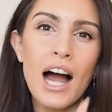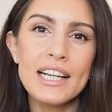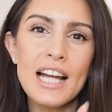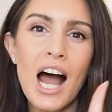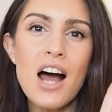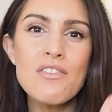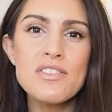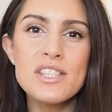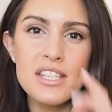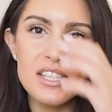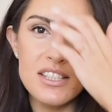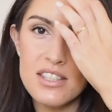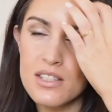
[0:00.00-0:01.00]
I have
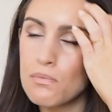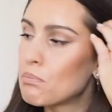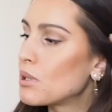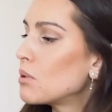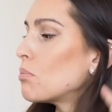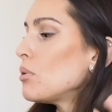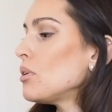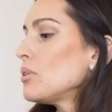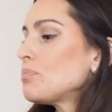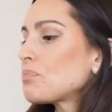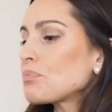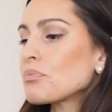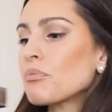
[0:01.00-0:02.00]
seen some people
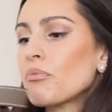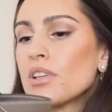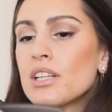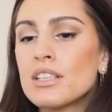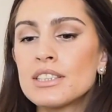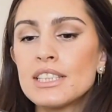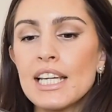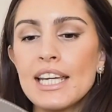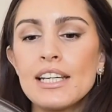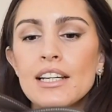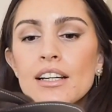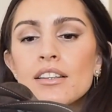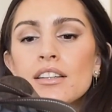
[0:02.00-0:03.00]

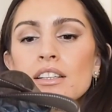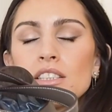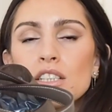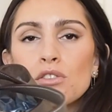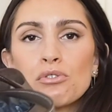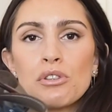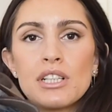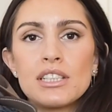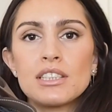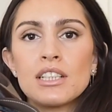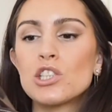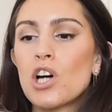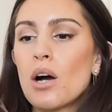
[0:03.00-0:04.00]
take the
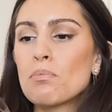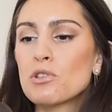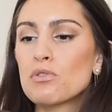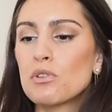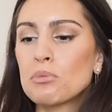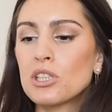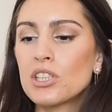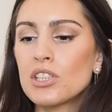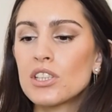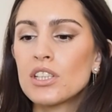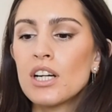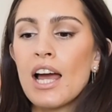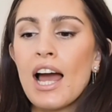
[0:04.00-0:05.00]
different tops from
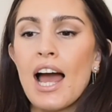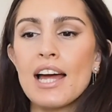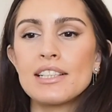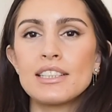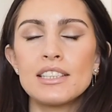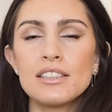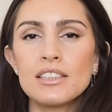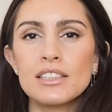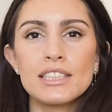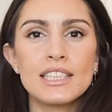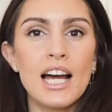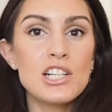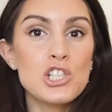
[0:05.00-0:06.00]
here and either
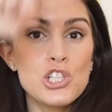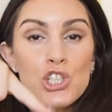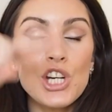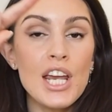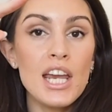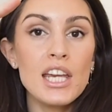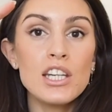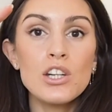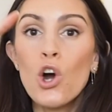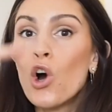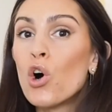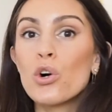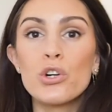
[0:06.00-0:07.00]
attach a chain
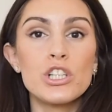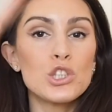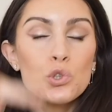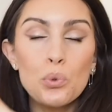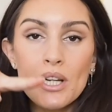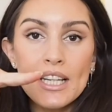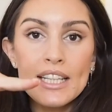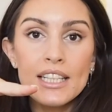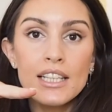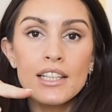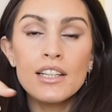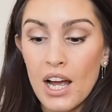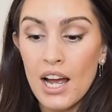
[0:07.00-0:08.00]
or a twilly.